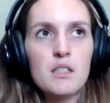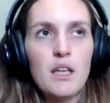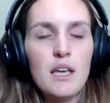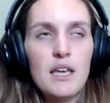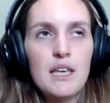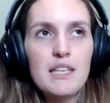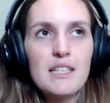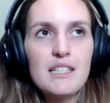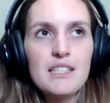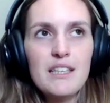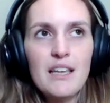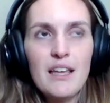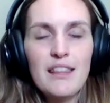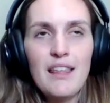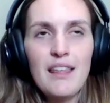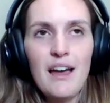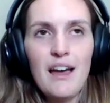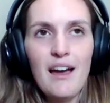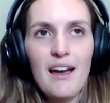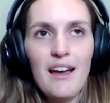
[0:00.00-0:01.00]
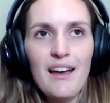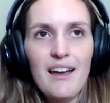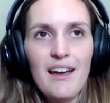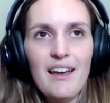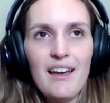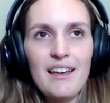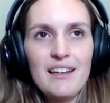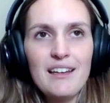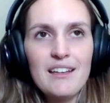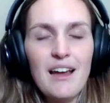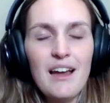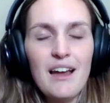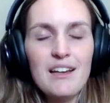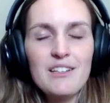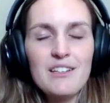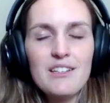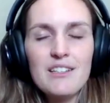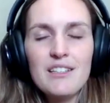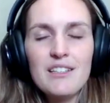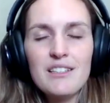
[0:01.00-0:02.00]
Like he said that, and I
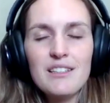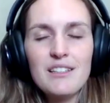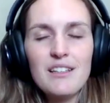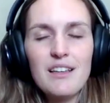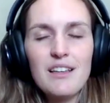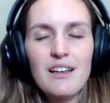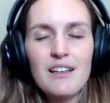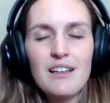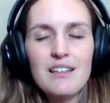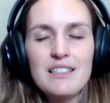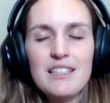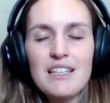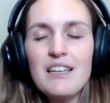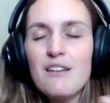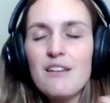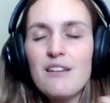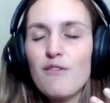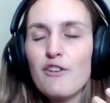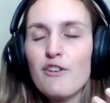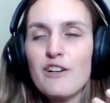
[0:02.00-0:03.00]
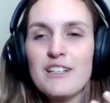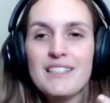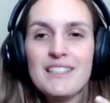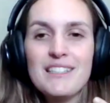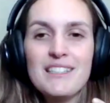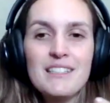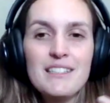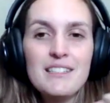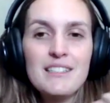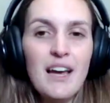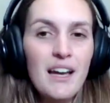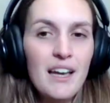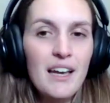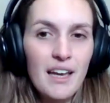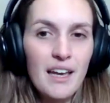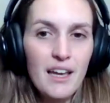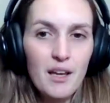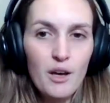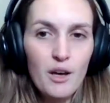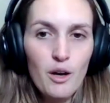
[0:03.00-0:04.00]
just didn't for a
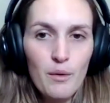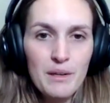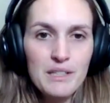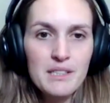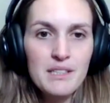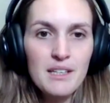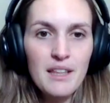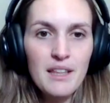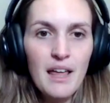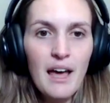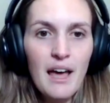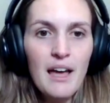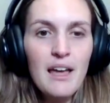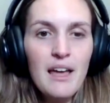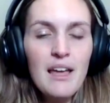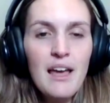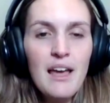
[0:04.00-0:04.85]
second go into that.